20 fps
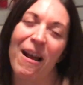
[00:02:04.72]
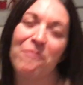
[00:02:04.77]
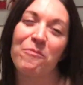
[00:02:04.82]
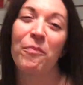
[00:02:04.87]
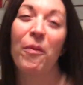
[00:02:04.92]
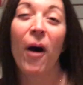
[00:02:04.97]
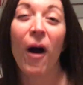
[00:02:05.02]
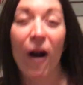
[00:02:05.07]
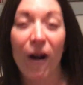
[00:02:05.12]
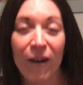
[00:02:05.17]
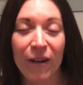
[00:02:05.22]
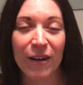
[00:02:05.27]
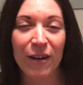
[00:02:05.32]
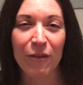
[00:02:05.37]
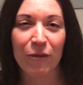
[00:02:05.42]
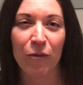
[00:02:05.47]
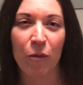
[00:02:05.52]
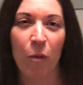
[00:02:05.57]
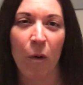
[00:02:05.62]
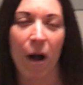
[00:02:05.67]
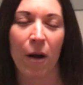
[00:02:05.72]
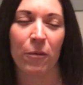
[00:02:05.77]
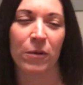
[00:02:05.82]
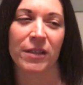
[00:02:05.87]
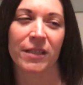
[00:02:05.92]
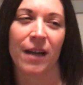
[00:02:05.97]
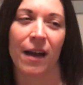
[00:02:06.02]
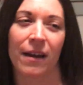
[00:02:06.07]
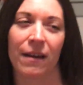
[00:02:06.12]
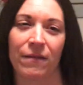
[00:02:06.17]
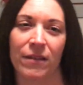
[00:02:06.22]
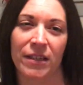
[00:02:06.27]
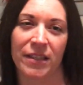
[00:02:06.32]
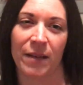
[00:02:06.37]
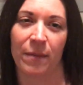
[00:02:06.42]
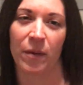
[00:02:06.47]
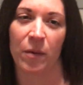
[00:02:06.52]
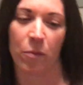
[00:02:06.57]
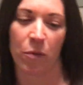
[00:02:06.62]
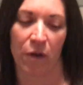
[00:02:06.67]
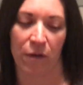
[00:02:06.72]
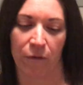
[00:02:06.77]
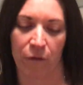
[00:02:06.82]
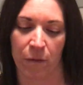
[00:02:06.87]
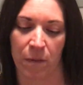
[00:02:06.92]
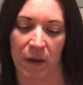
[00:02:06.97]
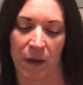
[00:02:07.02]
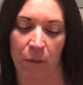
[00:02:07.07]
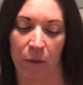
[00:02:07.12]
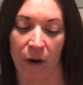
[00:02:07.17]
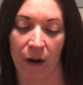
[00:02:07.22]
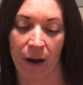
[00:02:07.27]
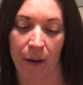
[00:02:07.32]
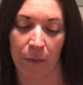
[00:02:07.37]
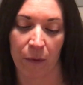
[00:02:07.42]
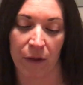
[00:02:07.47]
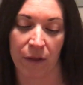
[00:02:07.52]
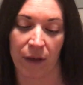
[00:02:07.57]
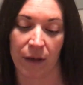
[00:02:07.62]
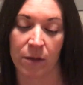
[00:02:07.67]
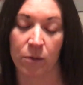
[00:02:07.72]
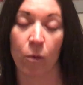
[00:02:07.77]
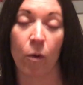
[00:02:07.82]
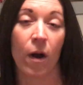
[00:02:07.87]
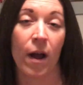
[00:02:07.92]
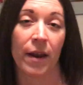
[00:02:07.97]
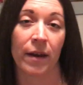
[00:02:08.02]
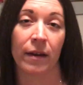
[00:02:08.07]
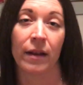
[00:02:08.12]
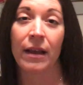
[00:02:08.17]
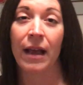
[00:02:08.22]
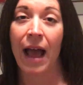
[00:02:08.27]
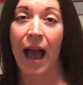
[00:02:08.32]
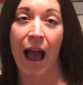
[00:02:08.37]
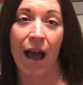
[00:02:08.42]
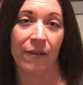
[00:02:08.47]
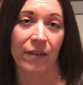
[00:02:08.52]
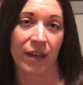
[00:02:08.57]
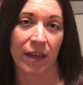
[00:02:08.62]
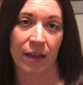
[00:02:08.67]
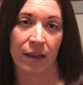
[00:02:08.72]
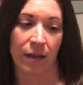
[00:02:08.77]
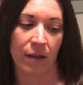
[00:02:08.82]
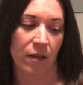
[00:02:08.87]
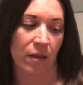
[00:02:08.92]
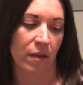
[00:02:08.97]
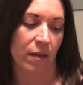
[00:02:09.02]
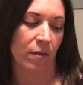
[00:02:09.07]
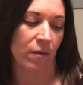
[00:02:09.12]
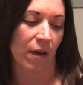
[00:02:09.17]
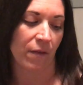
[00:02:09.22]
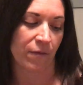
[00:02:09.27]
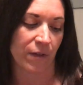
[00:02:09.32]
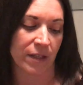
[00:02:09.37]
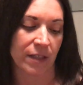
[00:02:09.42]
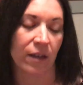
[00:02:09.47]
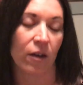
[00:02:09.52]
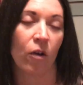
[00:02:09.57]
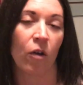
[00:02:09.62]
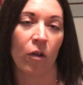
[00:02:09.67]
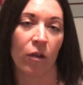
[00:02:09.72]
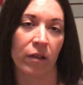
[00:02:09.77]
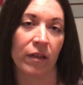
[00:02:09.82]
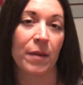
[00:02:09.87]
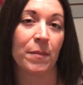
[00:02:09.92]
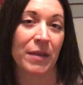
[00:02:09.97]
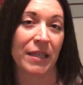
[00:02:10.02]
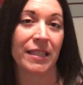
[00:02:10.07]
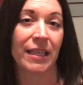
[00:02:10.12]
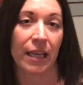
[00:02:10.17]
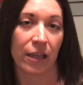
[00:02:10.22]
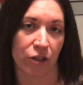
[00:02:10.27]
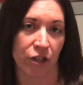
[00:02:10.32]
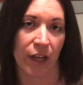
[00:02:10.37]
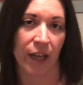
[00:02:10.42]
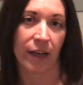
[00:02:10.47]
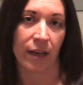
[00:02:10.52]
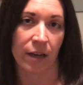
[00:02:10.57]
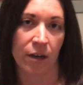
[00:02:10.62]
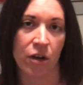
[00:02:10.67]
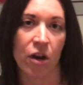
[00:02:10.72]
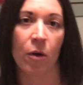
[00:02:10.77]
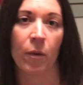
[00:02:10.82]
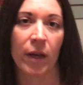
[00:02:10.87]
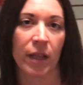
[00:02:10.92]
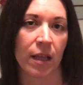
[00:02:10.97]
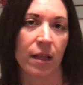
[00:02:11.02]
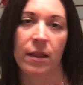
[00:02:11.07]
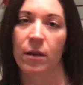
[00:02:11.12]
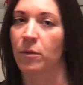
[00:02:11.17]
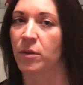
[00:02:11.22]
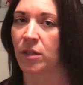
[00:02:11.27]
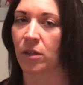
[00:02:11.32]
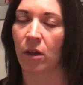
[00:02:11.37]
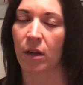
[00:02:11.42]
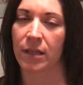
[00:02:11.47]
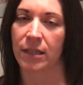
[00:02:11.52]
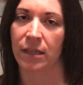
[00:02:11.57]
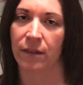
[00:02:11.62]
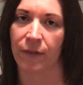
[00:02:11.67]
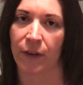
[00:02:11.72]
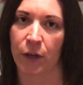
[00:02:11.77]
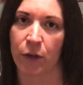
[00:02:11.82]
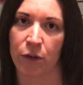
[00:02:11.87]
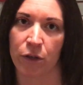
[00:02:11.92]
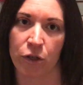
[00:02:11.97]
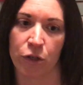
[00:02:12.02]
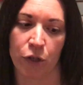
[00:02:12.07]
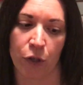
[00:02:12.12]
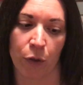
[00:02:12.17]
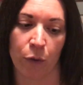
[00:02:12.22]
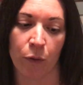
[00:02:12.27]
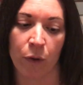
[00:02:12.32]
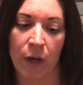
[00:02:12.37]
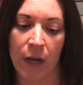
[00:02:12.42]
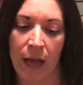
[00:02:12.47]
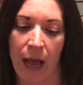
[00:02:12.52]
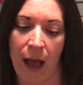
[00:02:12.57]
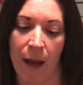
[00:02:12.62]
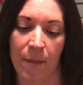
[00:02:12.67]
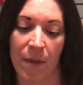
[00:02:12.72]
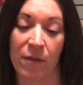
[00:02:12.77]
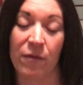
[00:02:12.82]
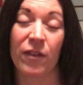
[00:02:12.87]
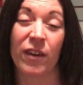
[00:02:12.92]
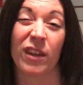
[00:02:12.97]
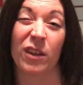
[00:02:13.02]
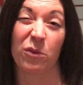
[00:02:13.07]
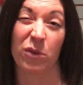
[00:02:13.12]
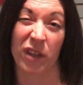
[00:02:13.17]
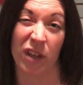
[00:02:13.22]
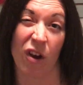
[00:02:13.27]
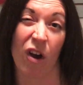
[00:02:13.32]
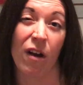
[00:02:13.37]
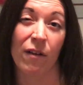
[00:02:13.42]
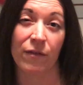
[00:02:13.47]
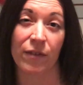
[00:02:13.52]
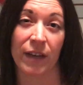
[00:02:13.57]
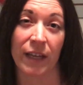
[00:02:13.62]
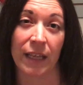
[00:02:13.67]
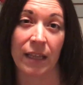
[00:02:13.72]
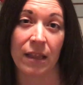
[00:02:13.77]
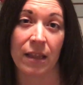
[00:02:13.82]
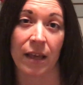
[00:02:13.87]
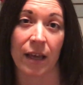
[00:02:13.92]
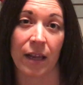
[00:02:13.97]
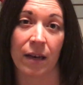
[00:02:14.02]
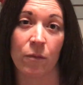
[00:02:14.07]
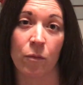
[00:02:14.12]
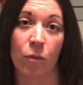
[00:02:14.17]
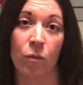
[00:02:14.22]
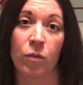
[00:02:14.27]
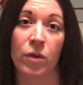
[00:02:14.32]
And part of what was kind of the tipping point for me were a couple of things. One, having a physical limitation and knowing that there was a lot of stuff I couldn't do, and feeling really confident that,